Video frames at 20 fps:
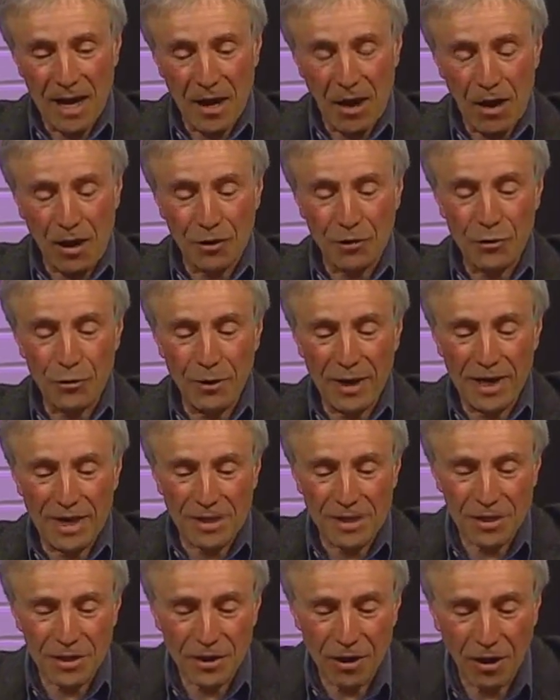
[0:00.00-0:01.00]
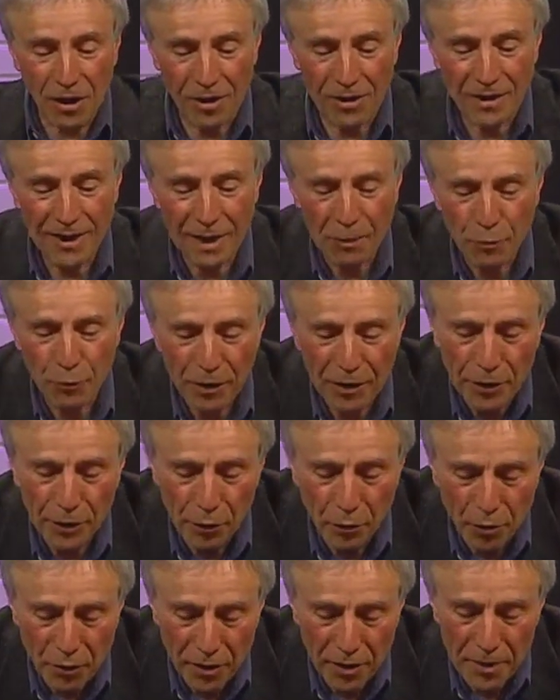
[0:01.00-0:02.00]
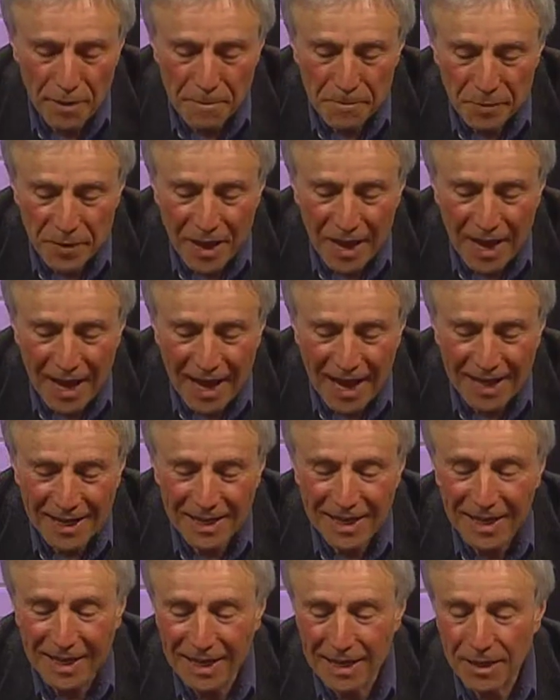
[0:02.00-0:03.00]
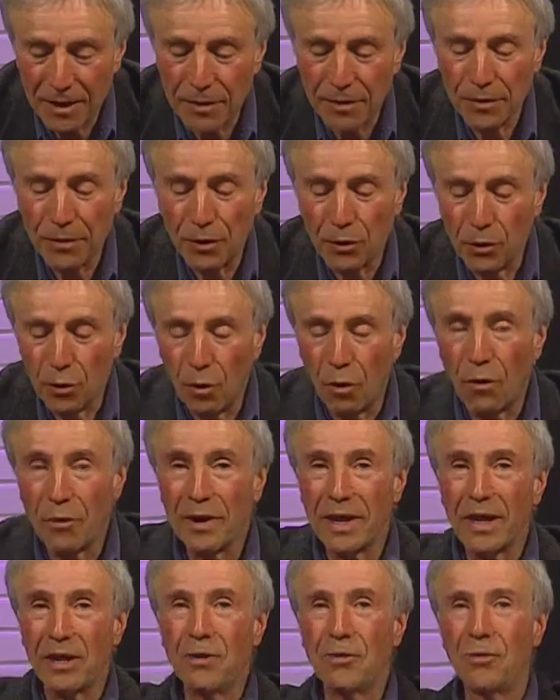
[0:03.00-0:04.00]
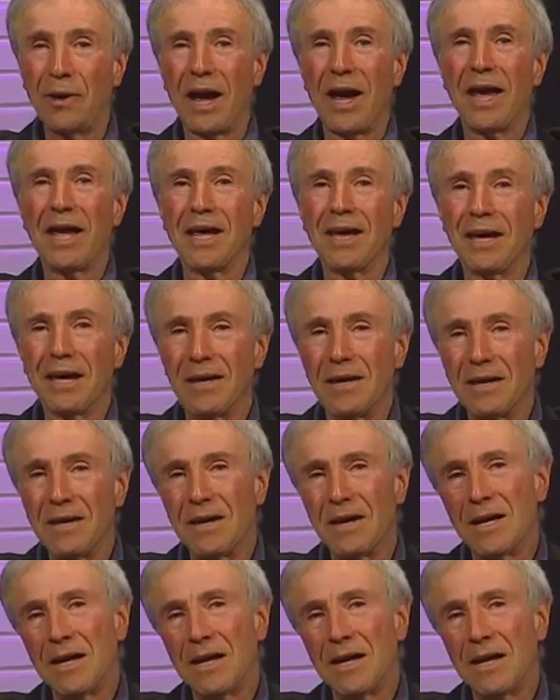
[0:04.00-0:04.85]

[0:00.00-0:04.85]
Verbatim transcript: Our two guests are Deborah Nohr and Edith Loring Kuhanga,